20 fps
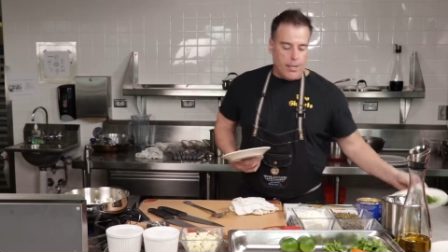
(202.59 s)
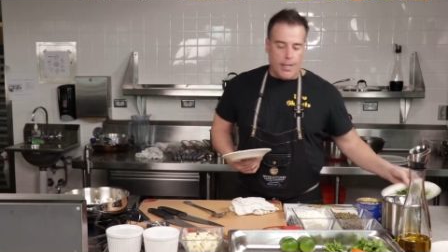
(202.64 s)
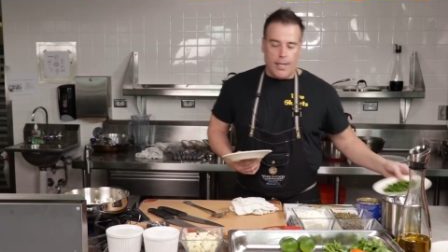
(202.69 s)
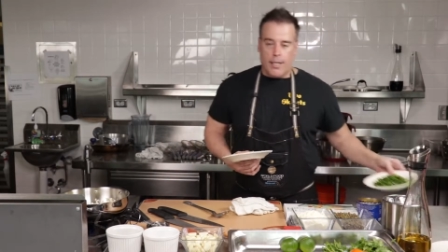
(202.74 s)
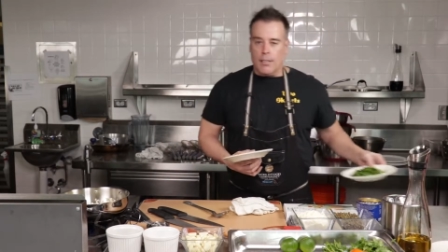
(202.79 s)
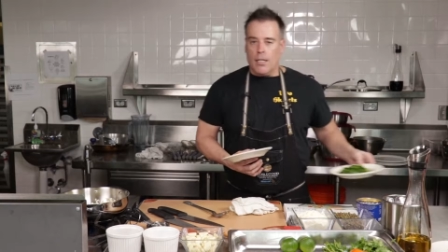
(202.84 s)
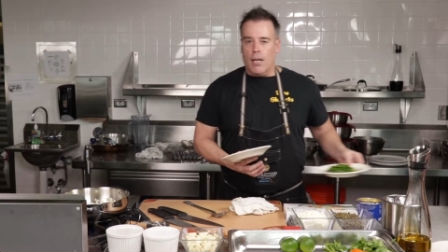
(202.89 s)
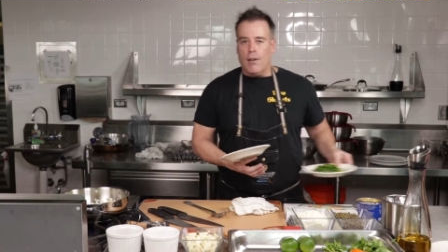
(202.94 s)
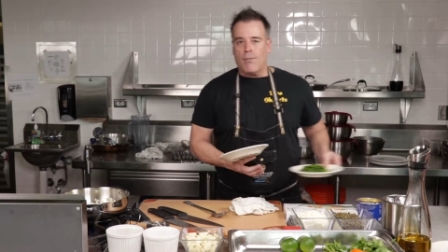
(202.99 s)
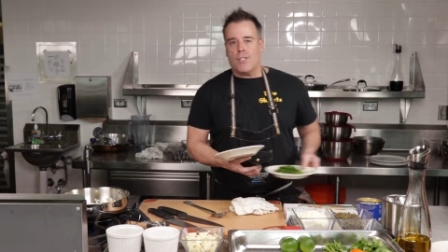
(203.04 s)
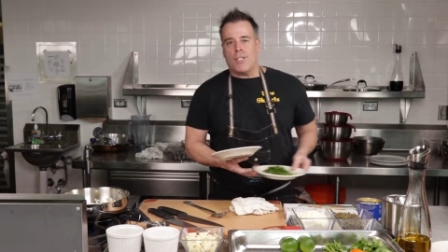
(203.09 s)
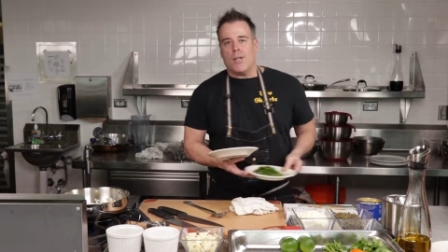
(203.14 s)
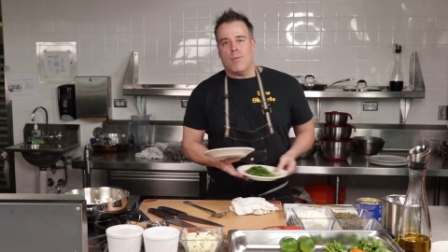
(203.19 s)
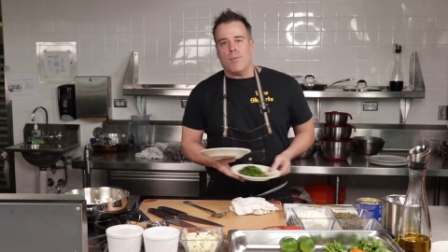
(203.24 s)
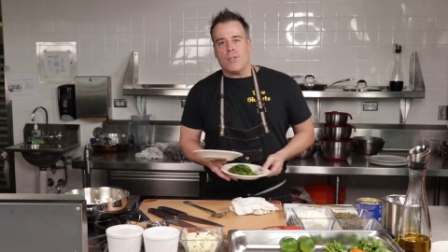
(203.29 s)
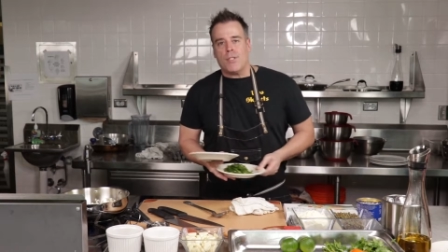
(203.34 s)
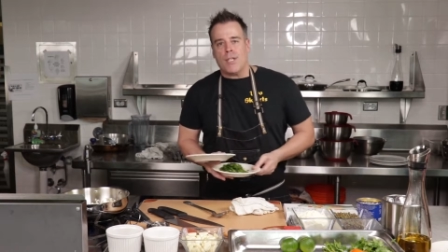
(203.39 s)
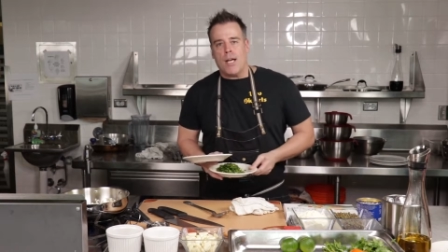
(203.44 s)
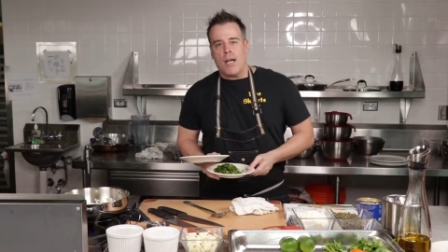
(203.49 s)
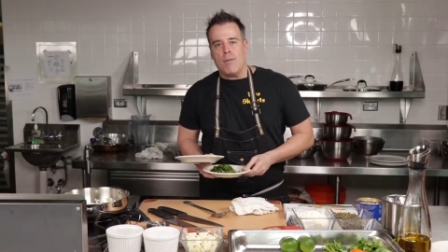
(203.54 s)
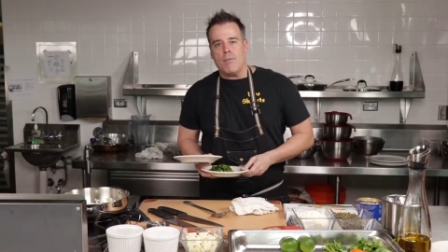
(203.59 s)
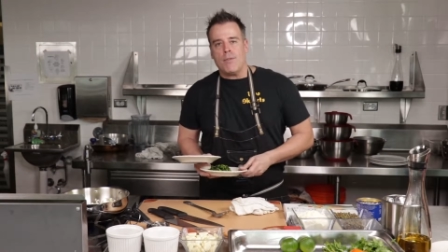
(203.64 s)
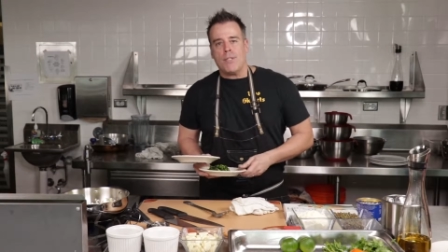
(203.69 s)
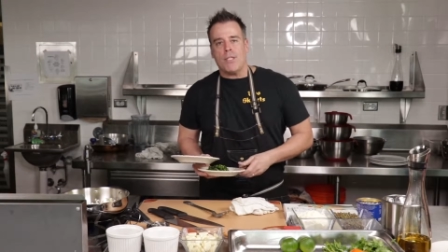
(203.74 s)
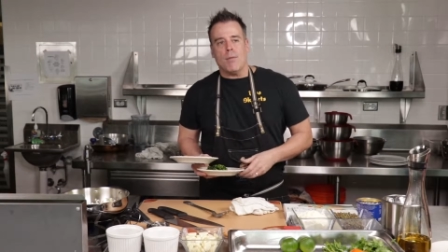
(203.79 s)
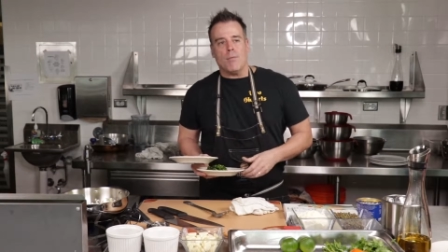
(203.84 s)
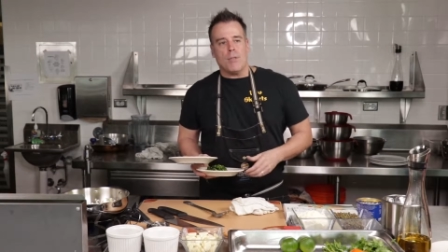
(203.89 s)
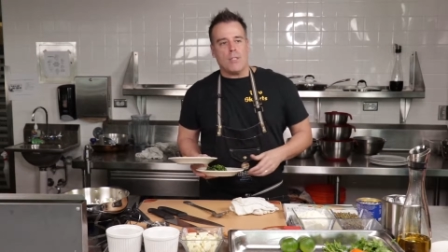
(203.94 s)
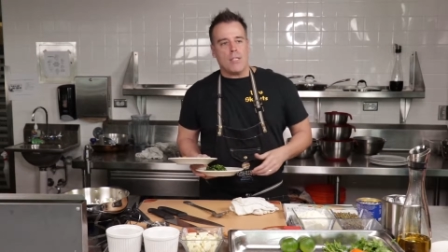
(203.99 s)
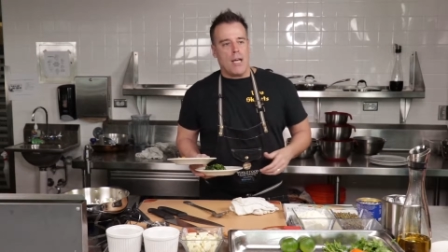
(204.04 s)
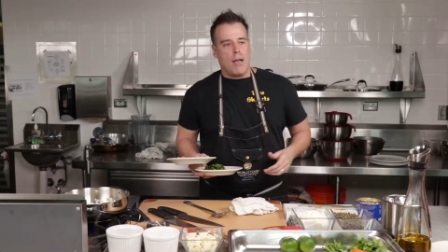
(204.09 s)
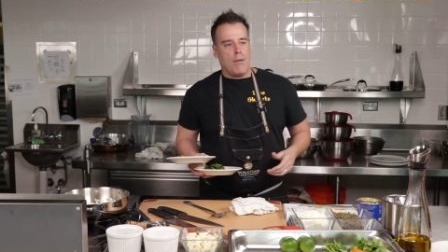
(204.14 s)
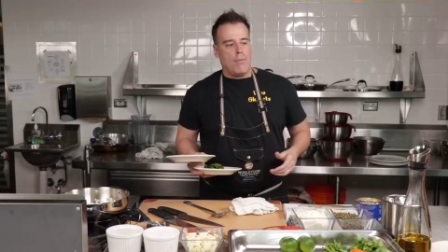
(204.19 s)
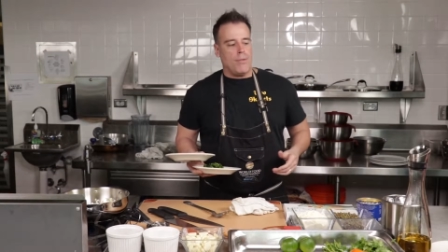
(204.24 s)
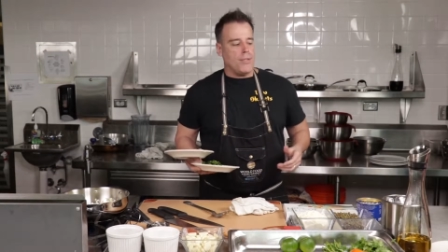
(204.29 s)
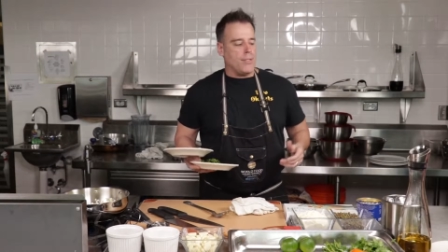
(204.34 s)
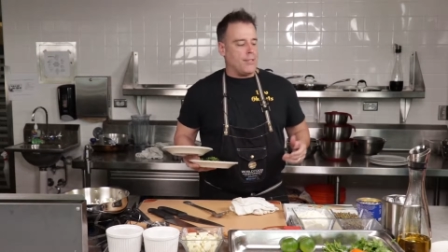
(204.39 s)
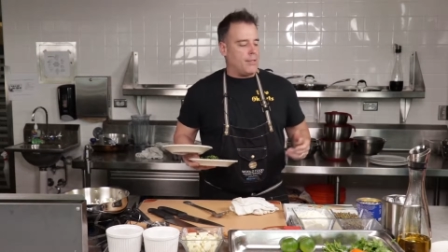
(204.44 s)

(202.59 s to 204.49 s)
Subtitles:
And I love summertime. Summertime